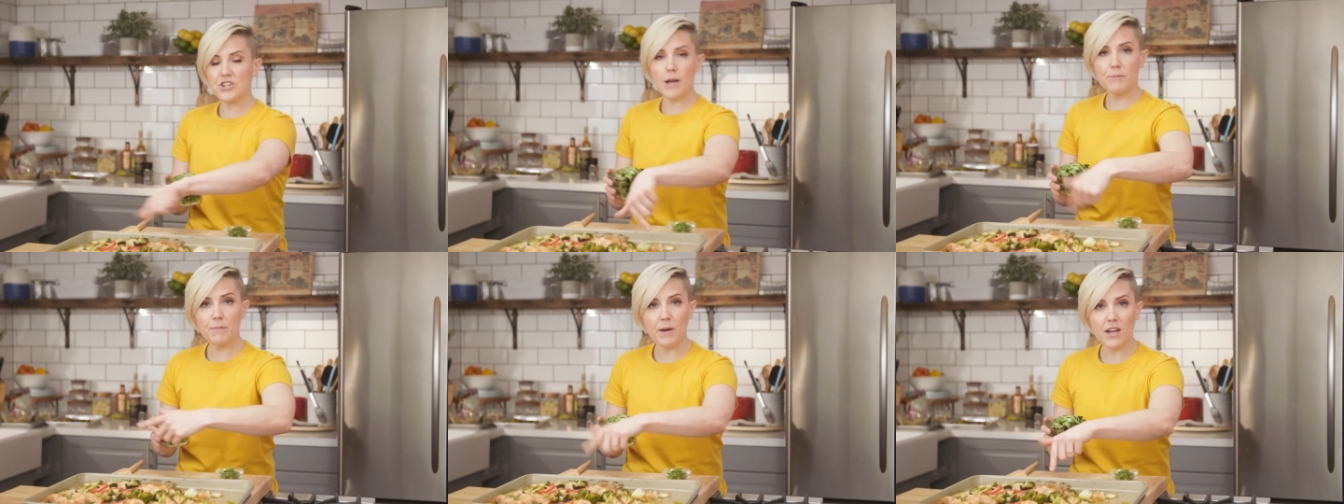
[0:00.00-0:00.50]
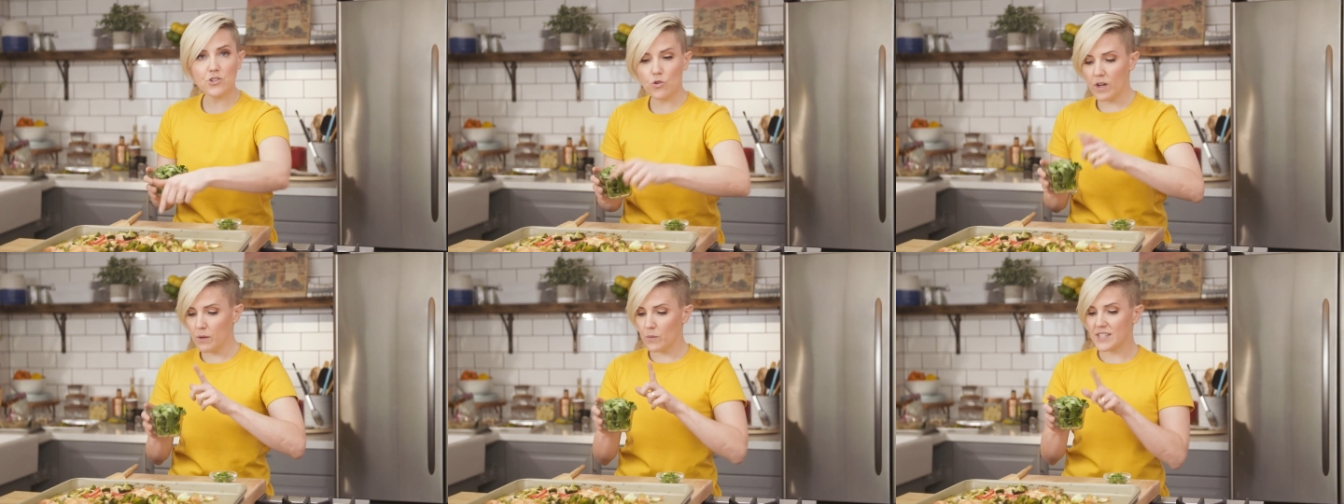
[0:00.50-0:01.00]
chop the bok
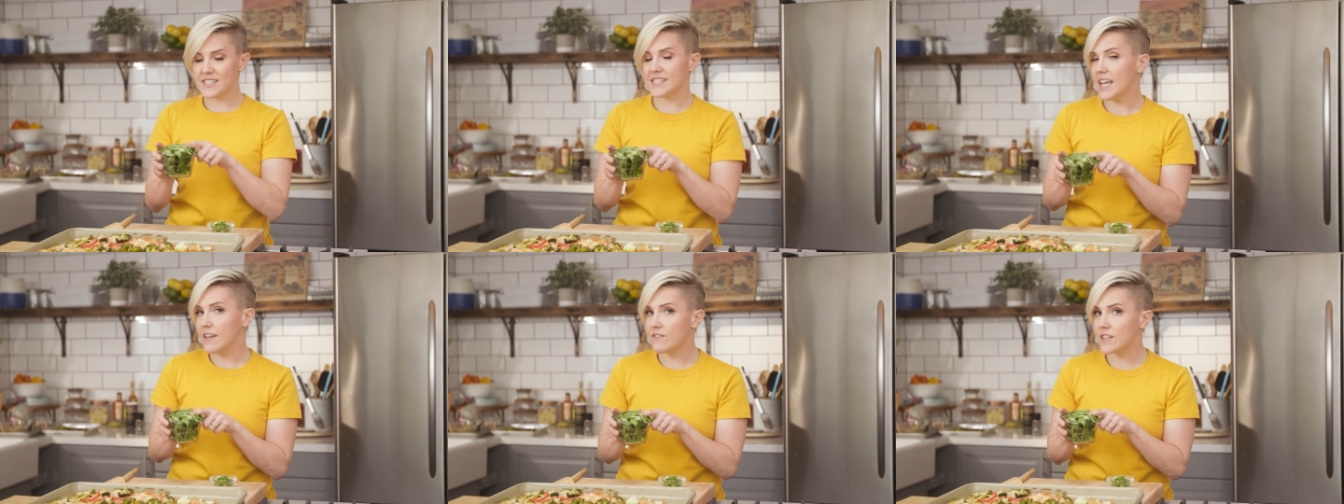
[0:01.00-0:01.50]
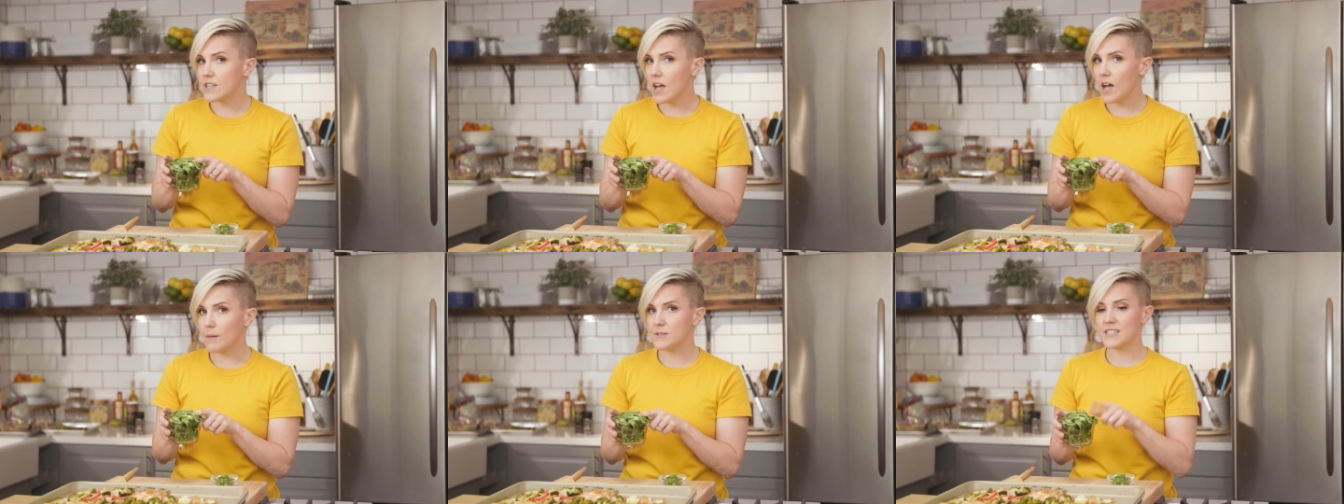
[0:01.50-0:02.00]
choy, we save the
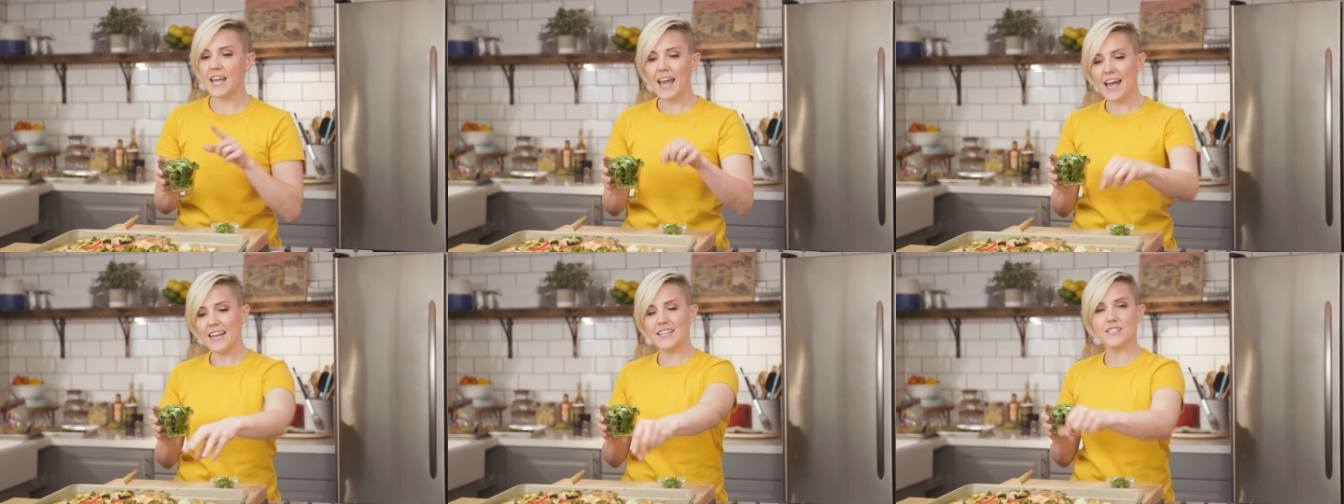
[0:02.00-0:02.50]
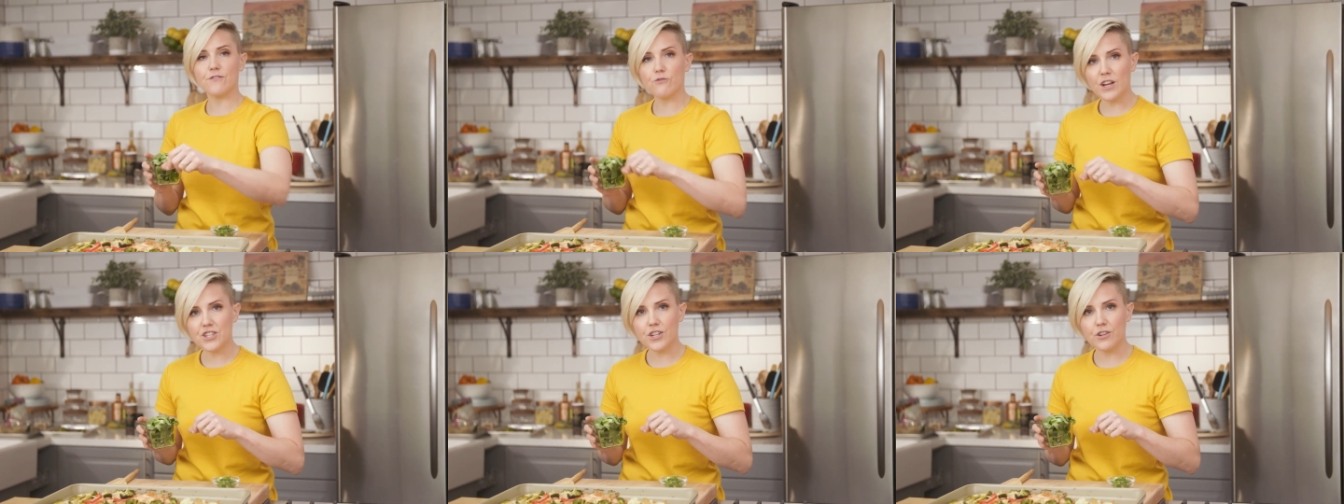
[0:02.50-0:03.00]
tops to add as a fresh